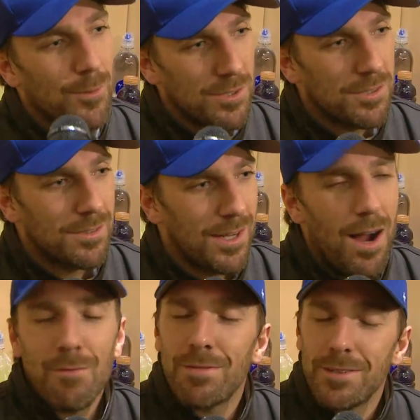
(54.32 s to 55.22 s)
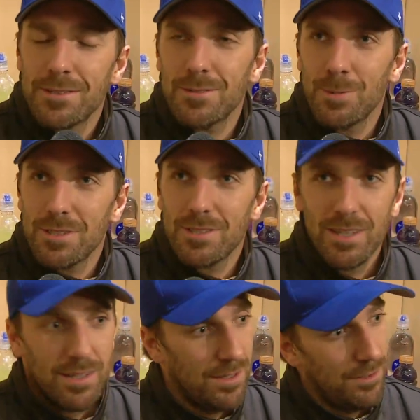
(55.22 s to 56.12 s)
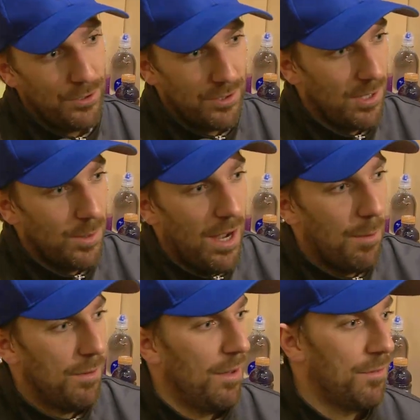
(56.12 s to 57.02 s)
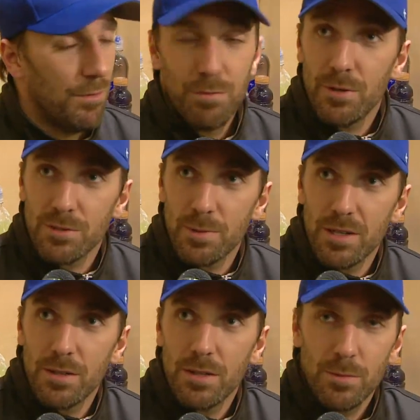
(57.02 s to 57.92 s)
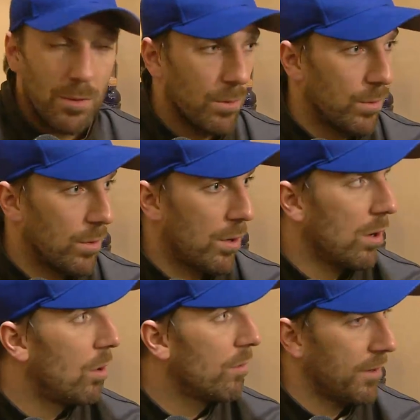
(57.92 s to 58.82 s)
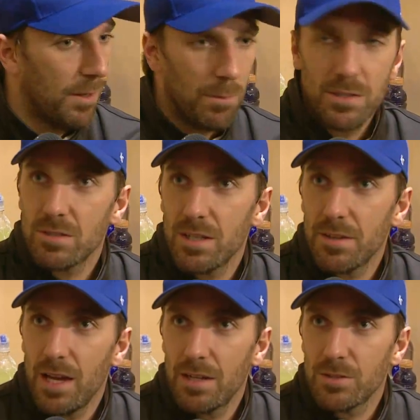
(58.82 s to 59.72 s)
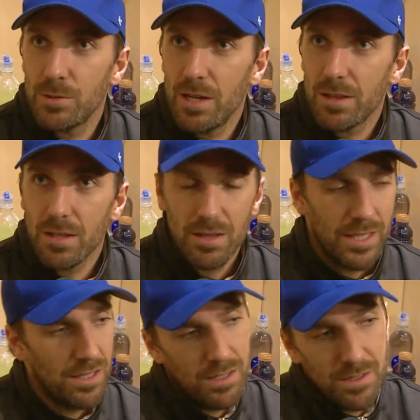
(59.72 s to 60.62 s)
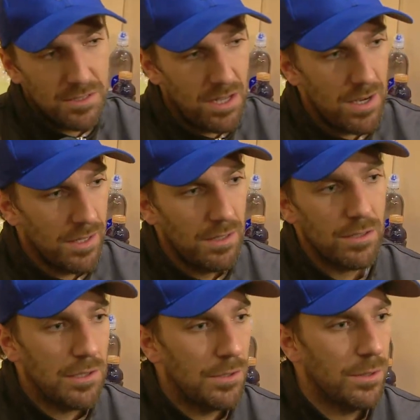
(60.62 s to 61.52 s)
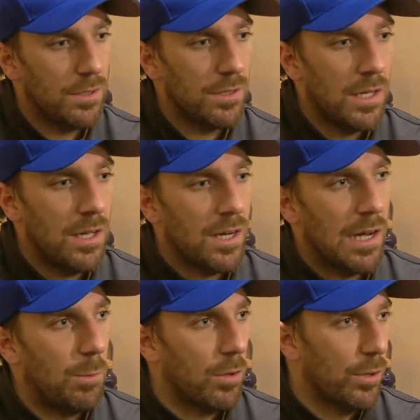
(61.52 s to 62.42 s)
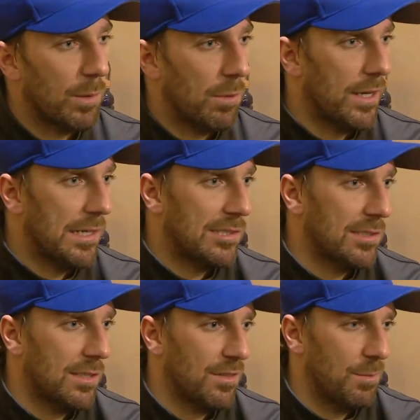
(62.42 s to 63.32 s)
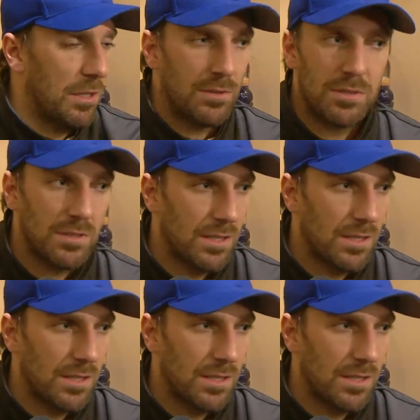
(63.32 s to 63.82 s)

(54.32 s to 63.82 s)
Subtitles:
It was confidence, but still, you saw what happened after the first period. We were all over them, but still, they had a 2-0 lead, and that's hockey, you know. It's a couple of quick plays and tough bounces,